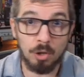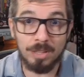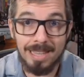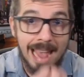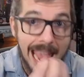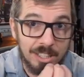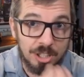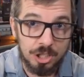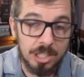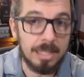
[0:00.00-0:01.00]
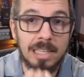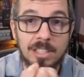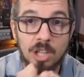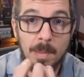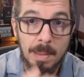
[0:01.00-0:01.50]
So the engine
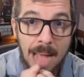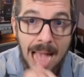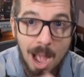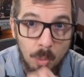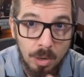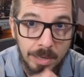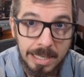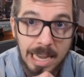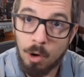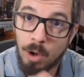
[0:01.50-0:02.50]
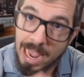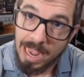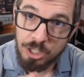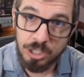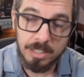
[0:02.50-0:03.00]
that's going to be powering our
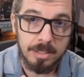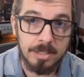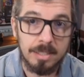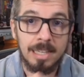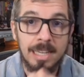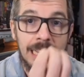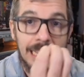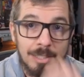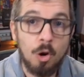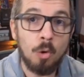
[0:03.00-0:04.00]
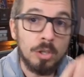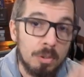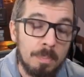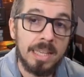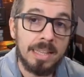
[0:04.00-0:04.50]
agent is going
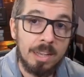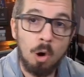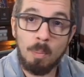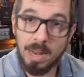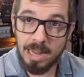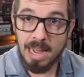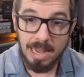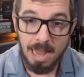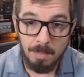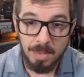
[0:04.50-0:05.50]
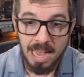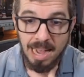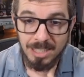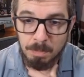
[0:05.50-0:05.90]
to be the OpenAI API.